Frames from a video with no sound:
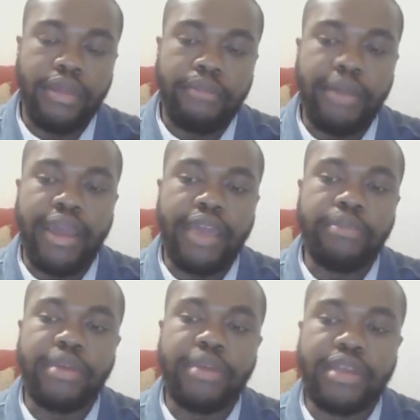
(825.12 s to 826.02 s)
my
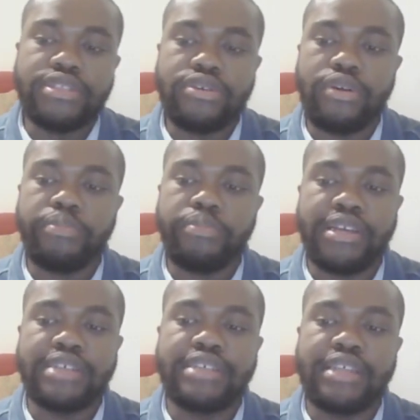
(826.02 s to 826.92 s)
APE took
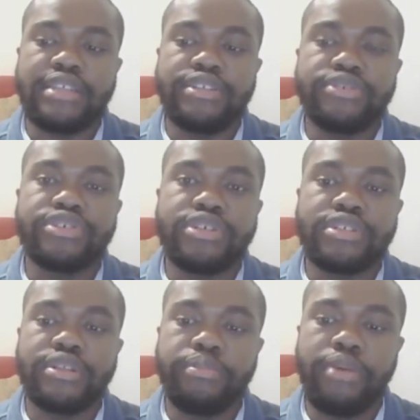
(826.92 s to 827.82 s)
place at the New Jersey
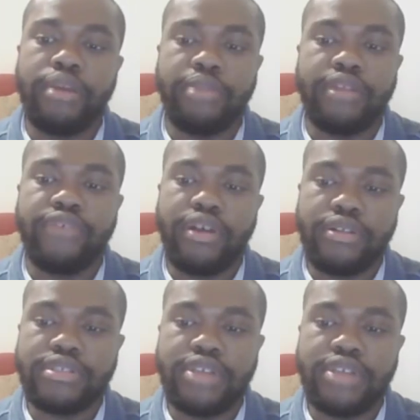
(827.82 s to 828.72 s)
Department of
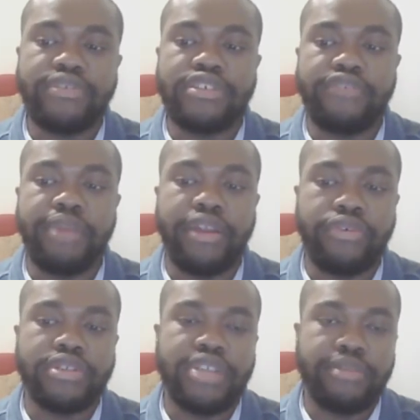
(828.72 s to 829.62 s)
Health's Office of
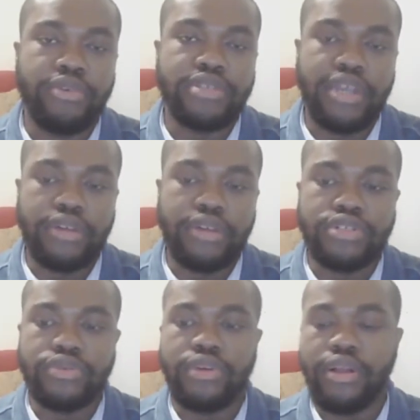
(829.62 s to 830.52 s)
Minority and
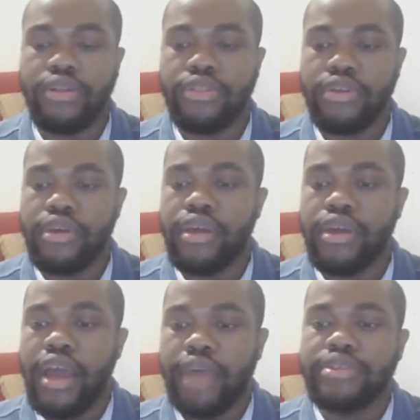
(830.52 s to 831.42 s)
Multicultural Health.
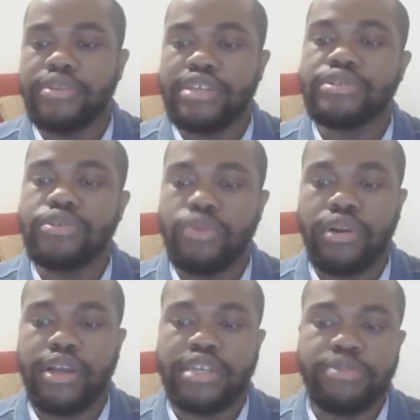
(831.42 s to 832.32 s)
I was able to
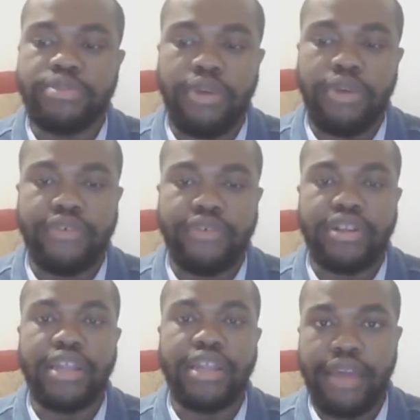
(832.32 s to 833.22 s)
work as part of a
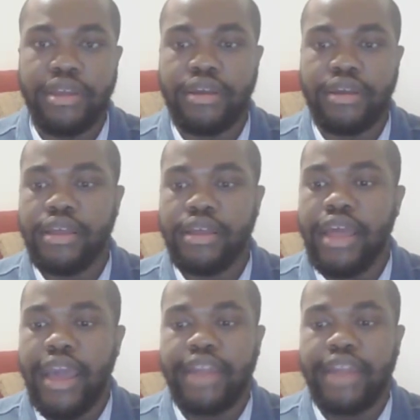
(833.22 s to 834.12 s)
dynamic
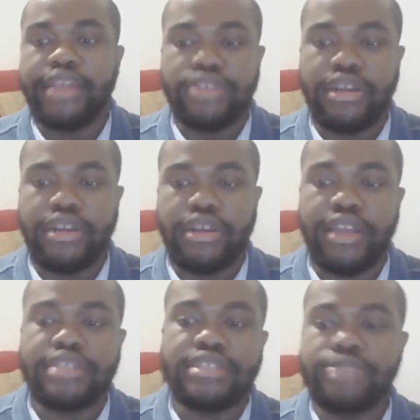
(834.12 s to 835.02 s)
and
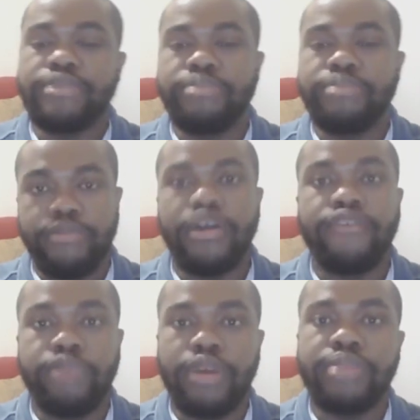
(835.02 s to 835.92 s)
interconnected team
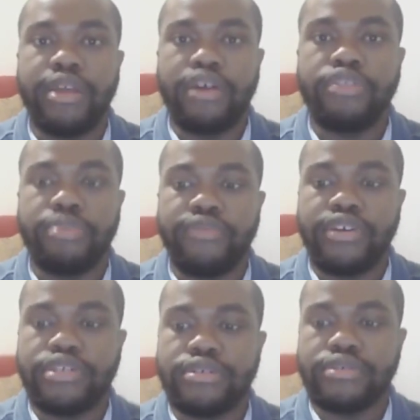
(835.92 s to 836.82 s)
of public health
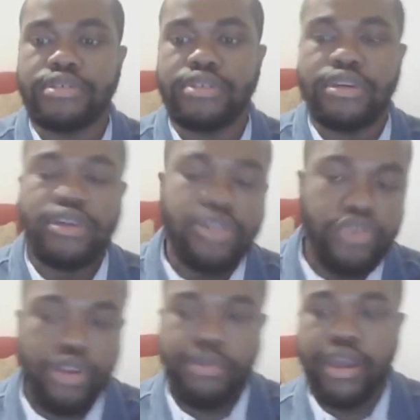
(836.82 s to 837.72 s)
professionals.
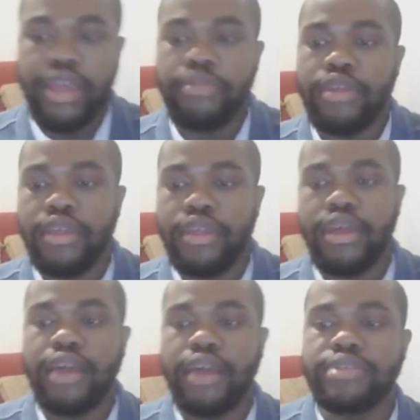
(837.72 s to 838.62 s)
During my APE, I
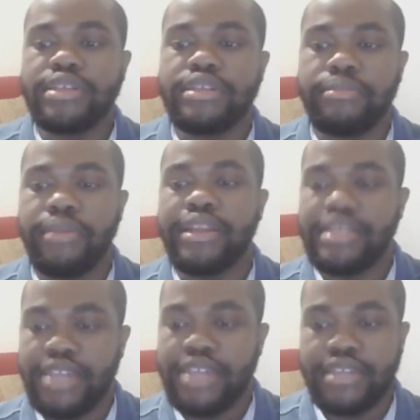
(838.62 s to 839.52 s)
completed many
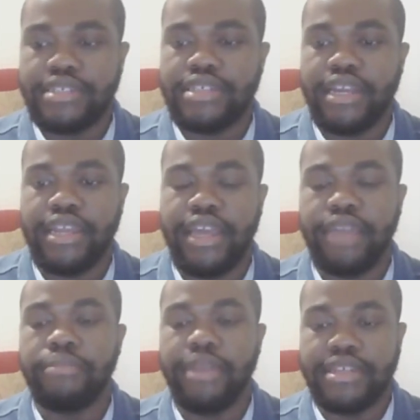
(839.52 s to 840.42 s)
tasks and
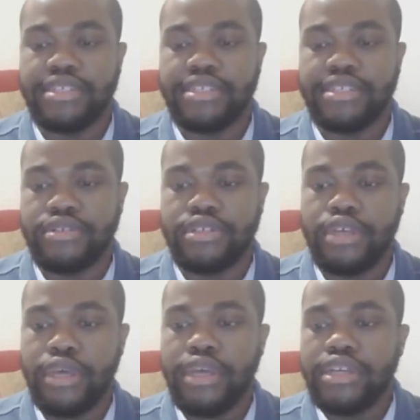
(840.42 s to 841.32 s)
gained many skills.
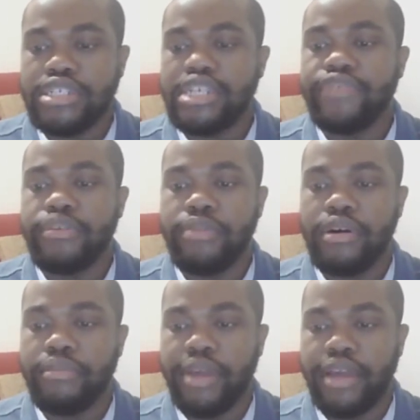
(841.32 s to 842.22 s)
Chief
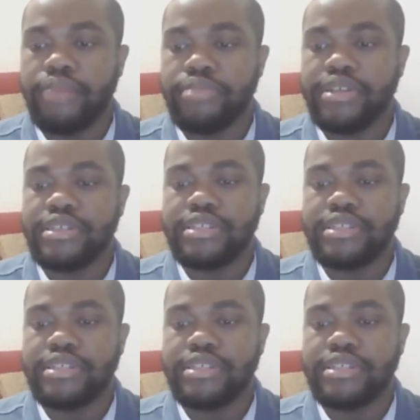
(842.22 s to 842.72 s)
among my completed